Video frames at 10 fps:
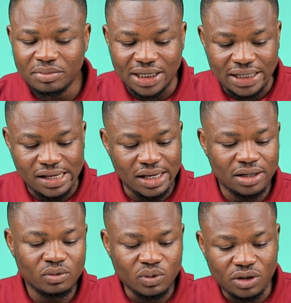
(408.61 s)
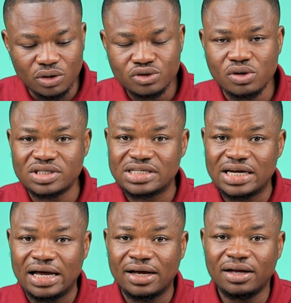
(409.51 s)
but again, we don't
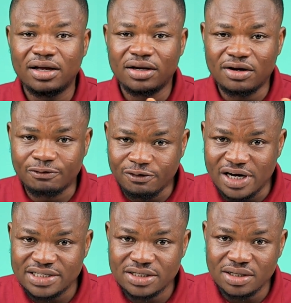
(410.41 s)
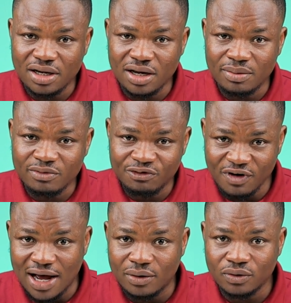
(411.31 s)
consider the first
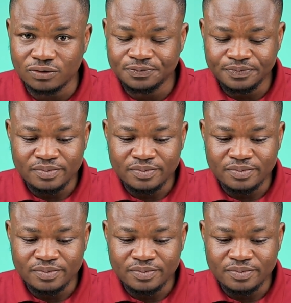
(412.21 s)
vowel.